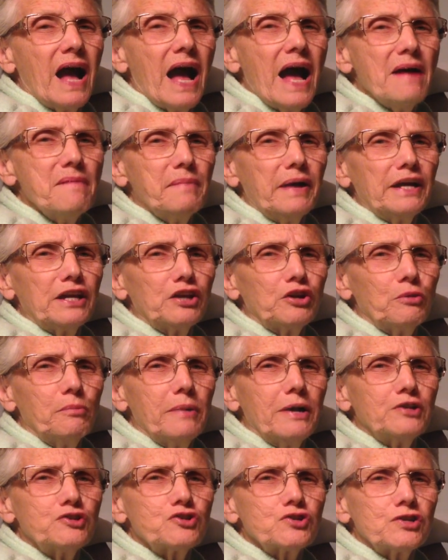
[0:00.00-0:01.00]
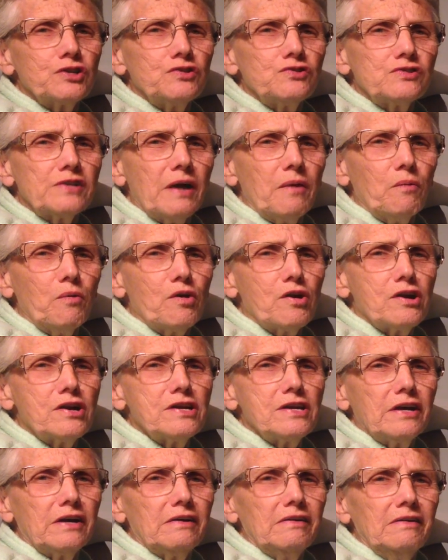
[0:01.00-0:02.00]
Hi, my little munchkins. How are
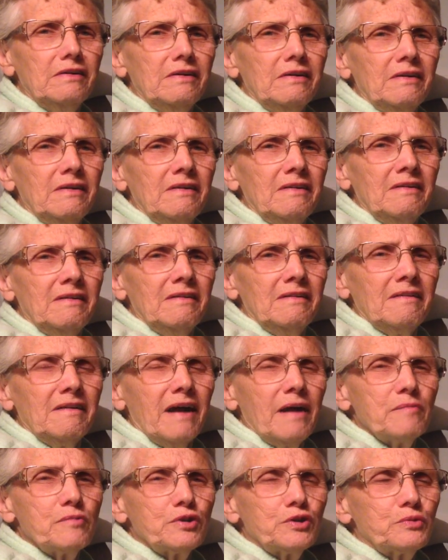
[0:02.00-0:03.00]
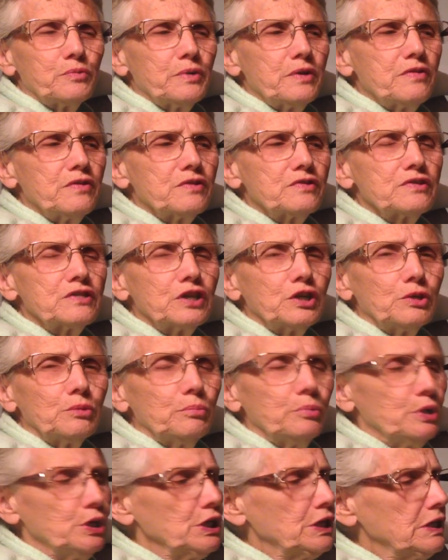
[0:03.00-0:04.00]
you? I'm going to read this little
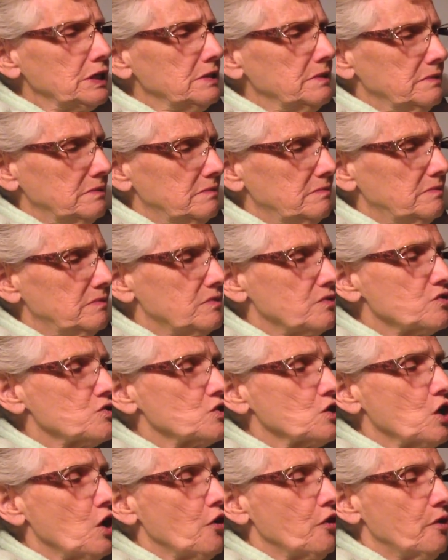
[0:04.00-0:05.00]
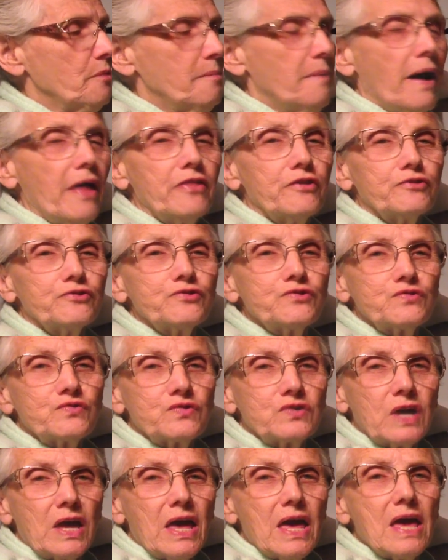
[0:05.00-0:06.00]
book. It's called The Mother's
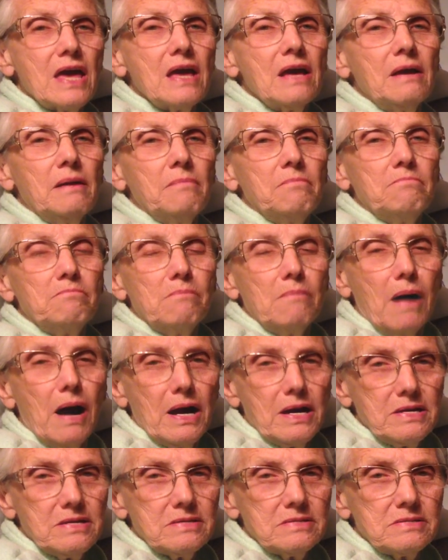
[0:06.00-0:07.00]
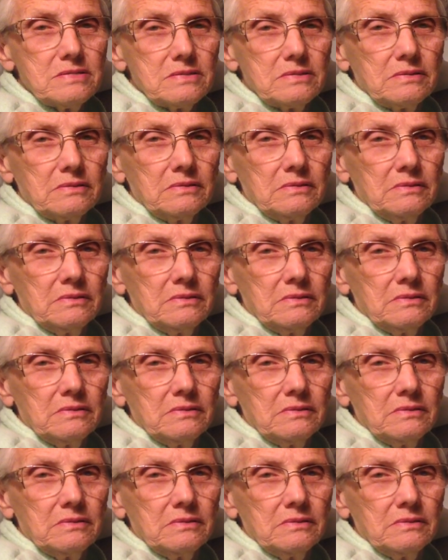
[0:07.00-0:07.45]
Day Mice.